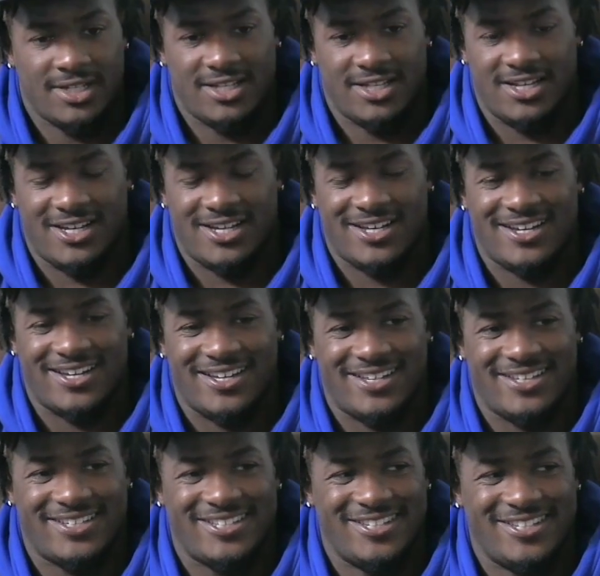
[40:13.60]
Ah,
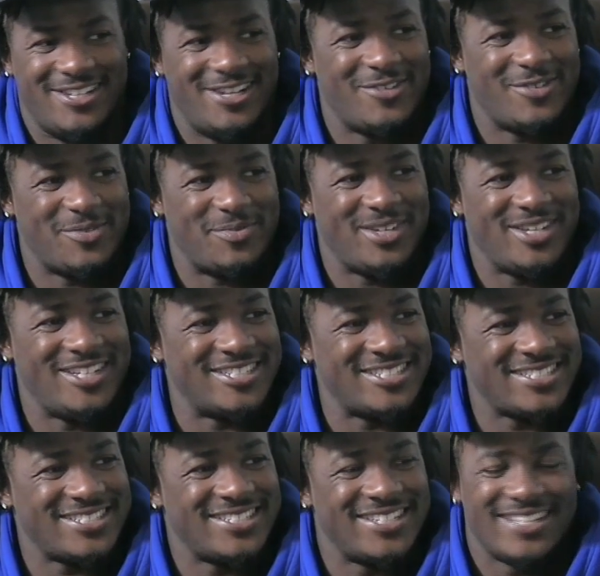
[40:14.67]
yeah. love or peace.
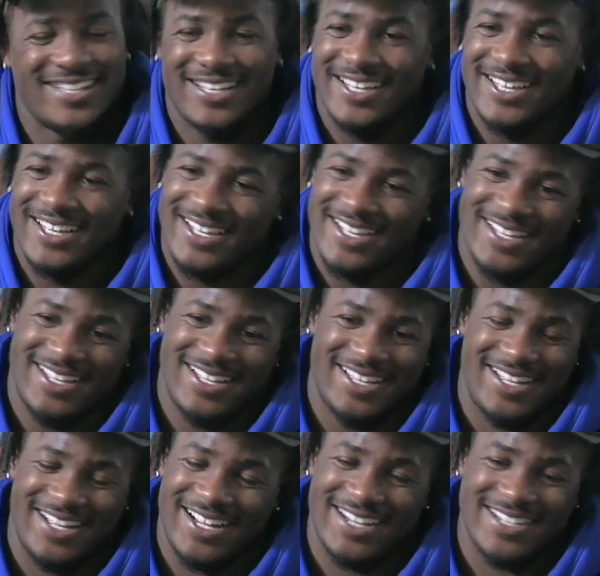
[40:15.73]
Yeah. I
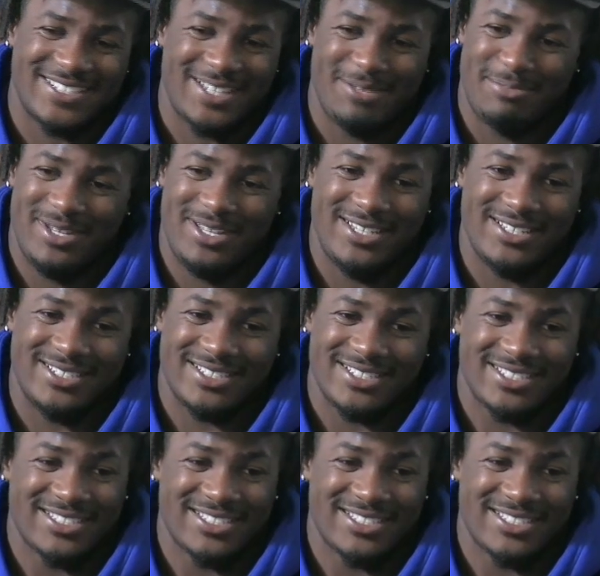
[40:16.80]
gotta say peace.